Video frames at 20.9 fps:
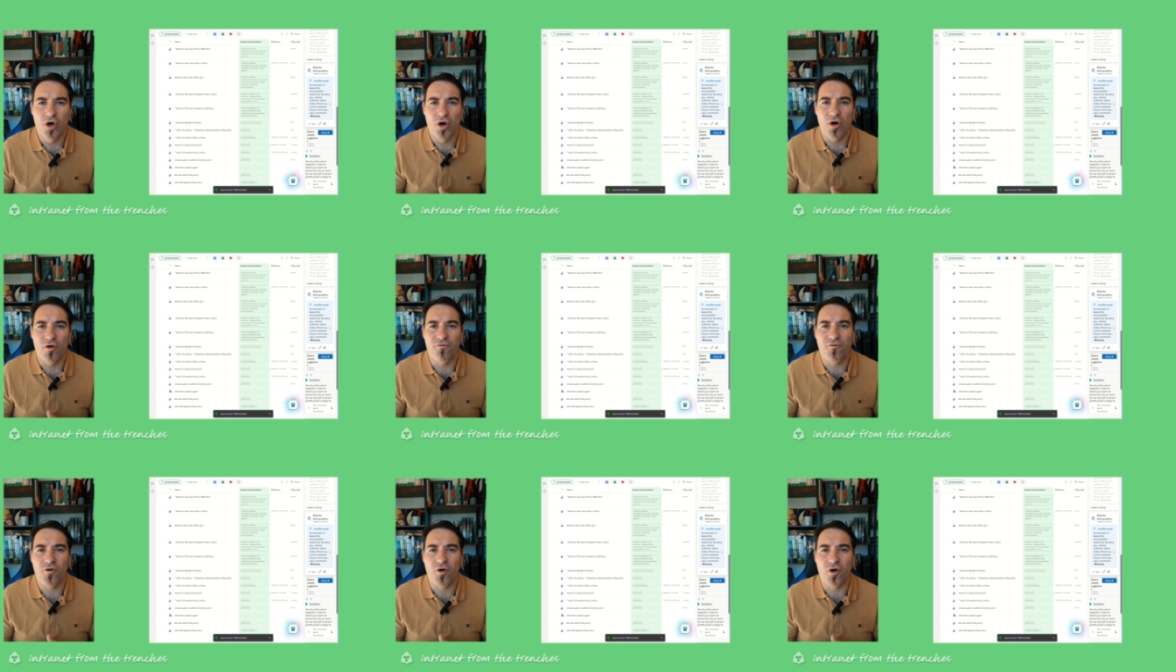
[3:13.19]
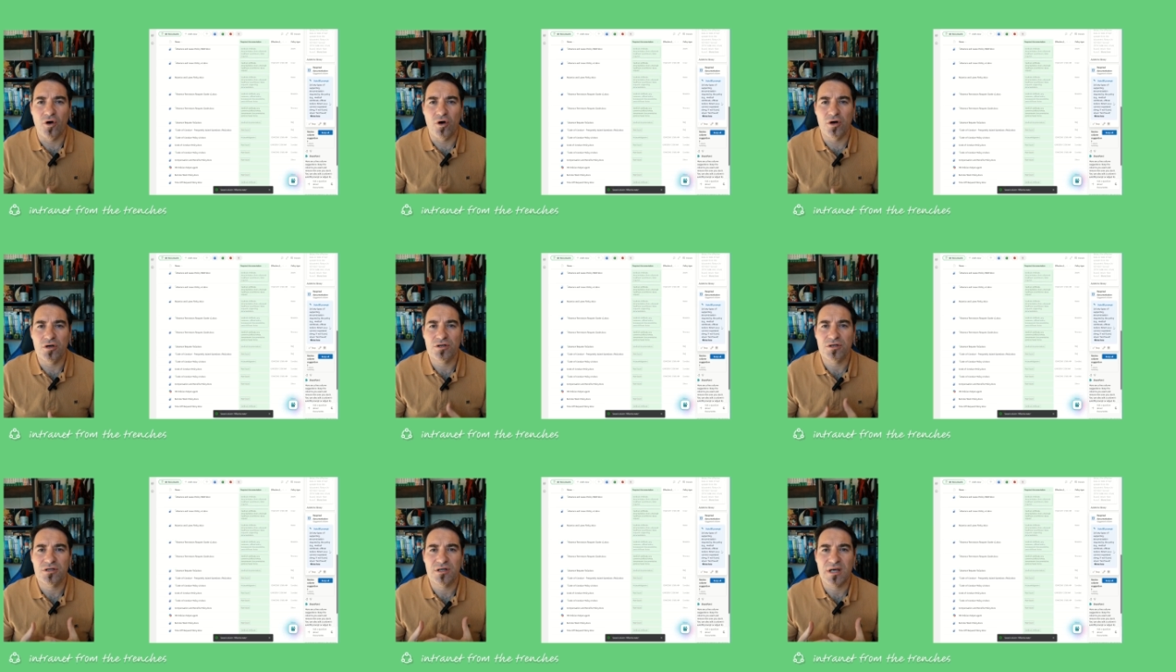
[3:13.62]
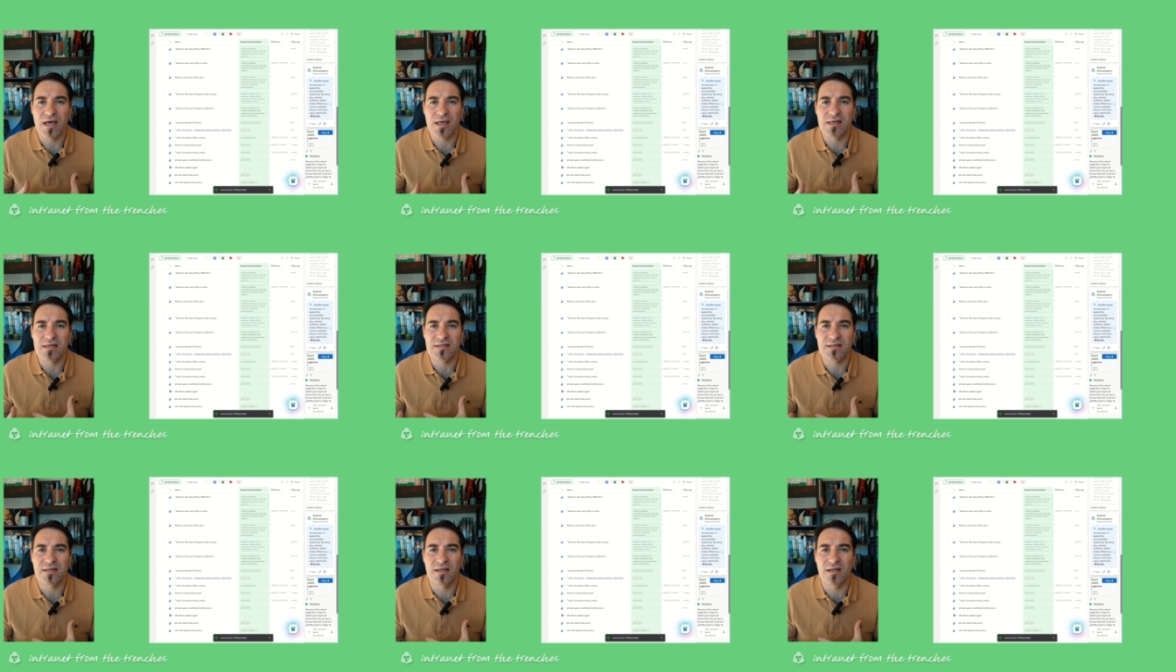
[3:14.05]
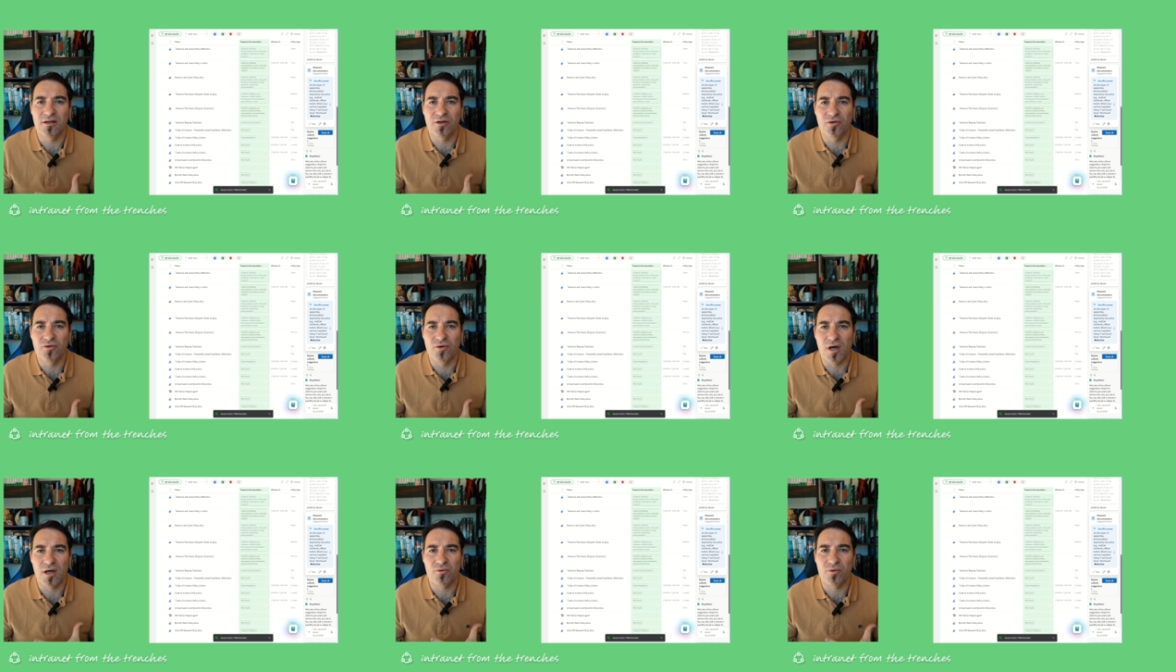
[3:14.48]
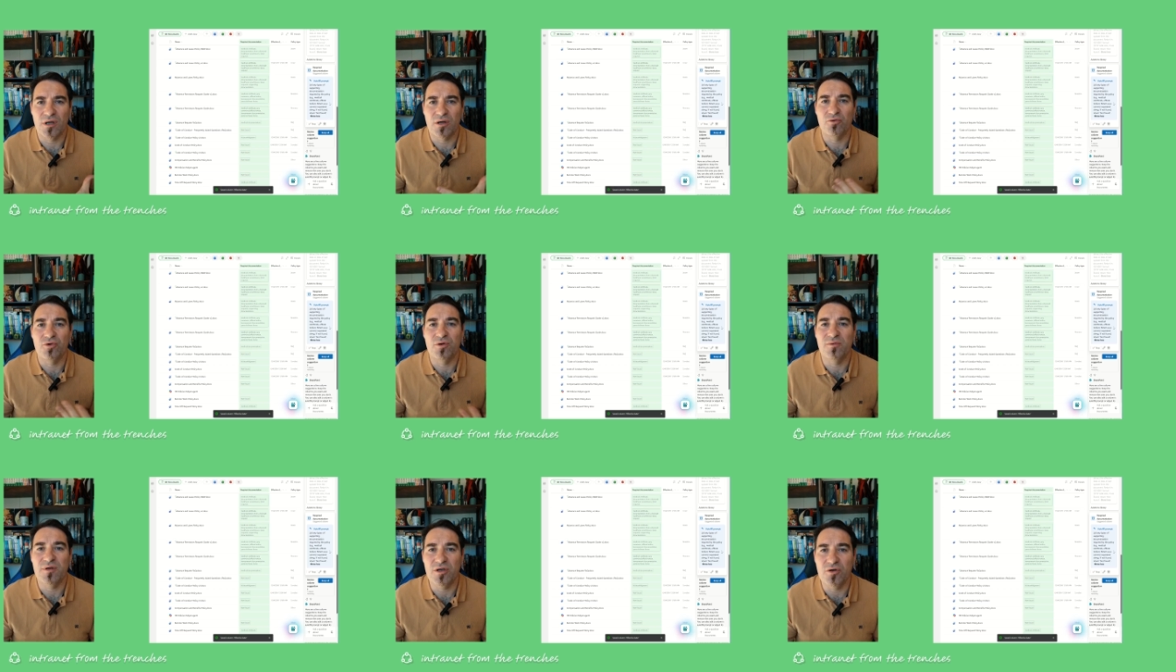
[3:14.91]
Of course, I still do a quick
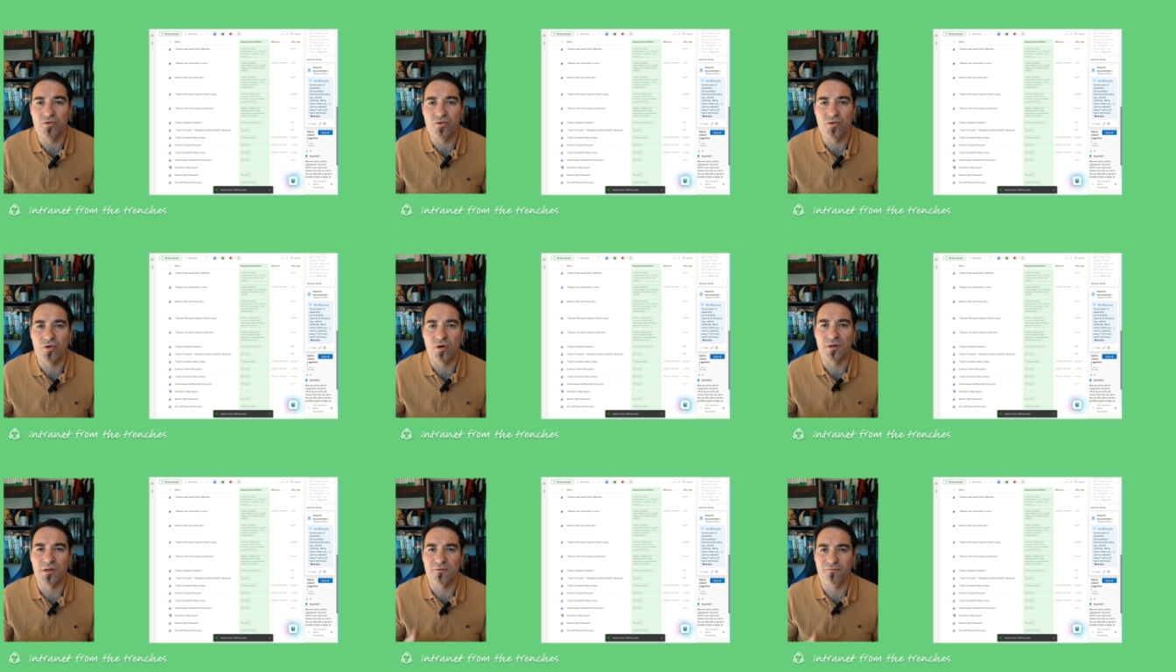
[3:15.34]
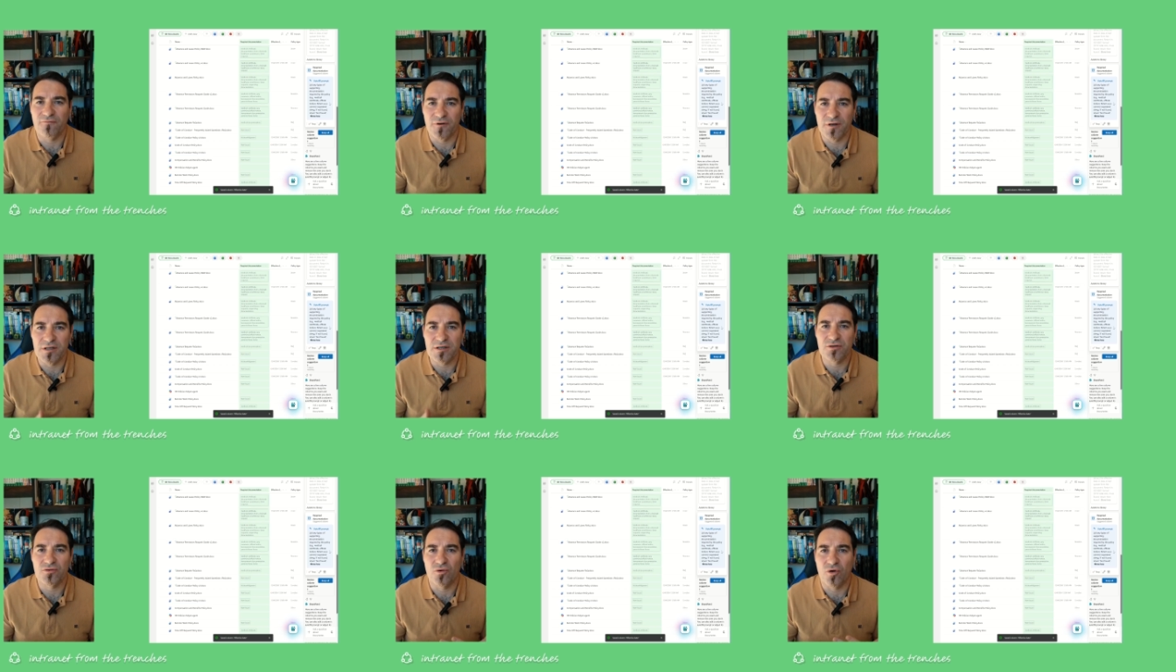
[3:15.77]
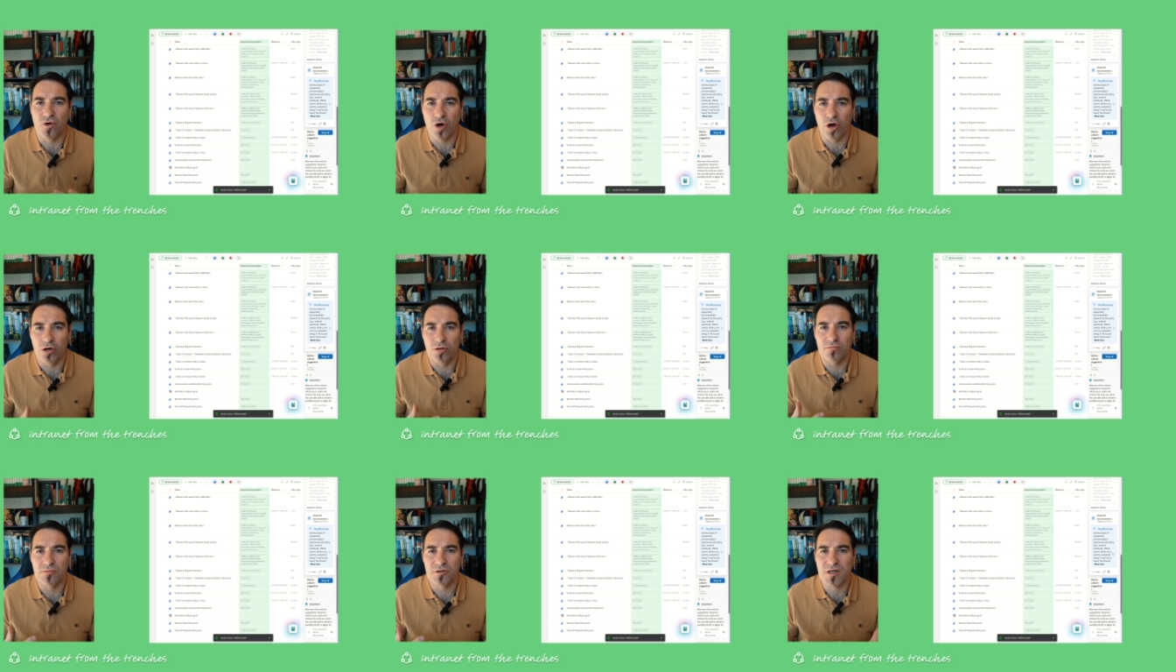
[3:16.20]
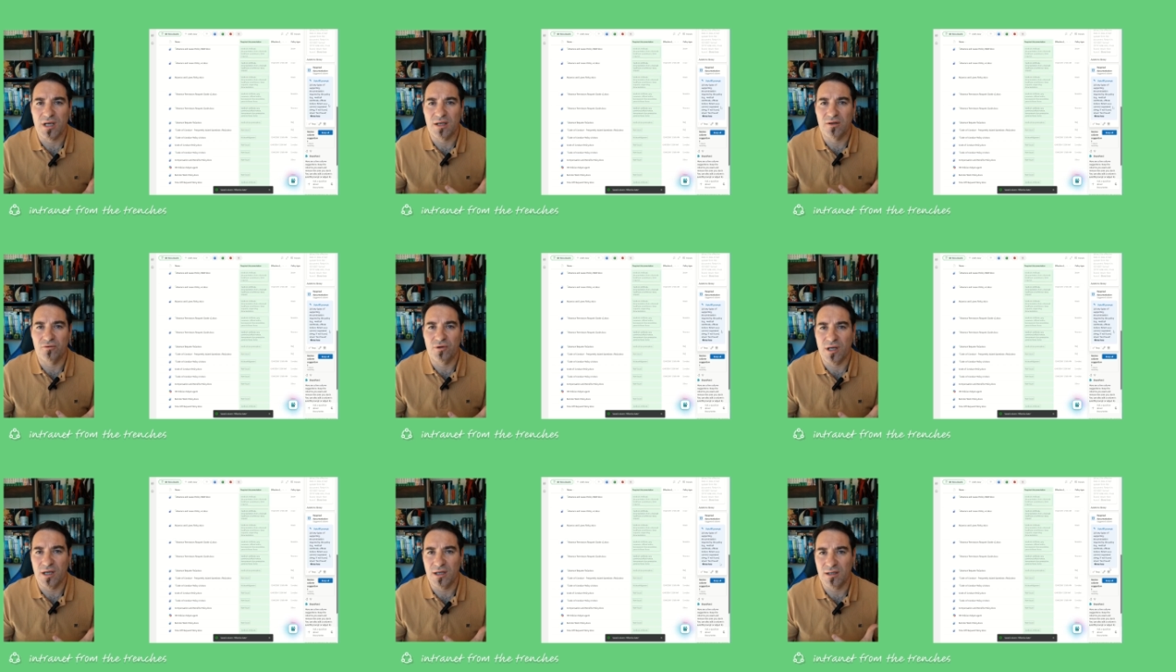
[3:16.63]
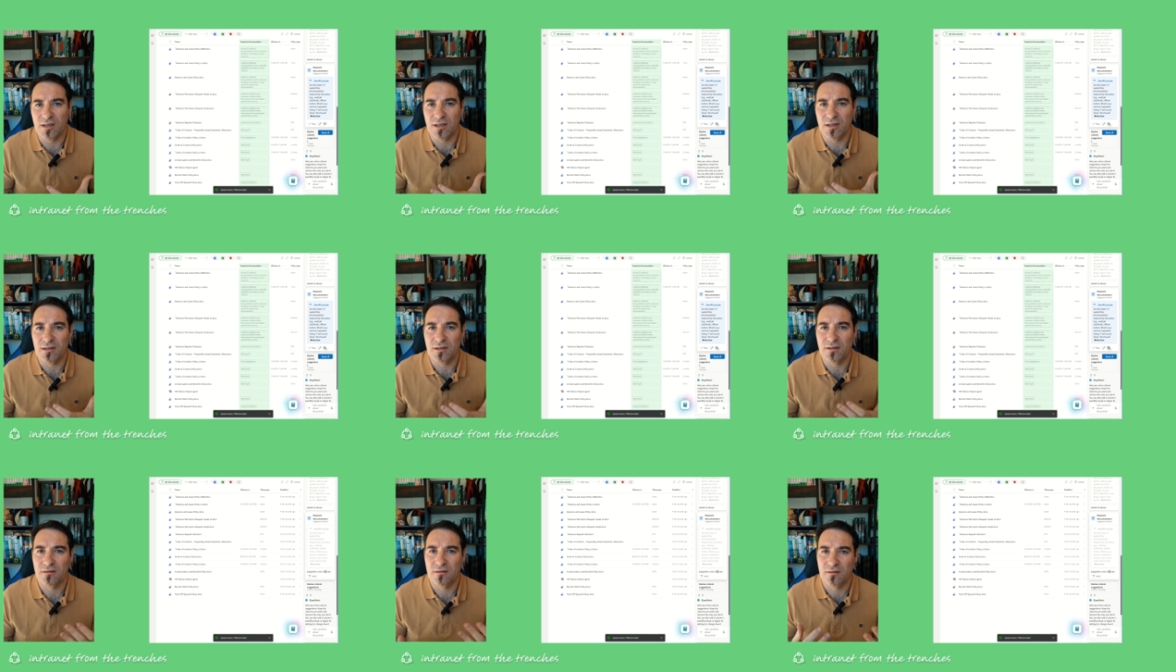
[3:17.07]
review on the first two columns I created,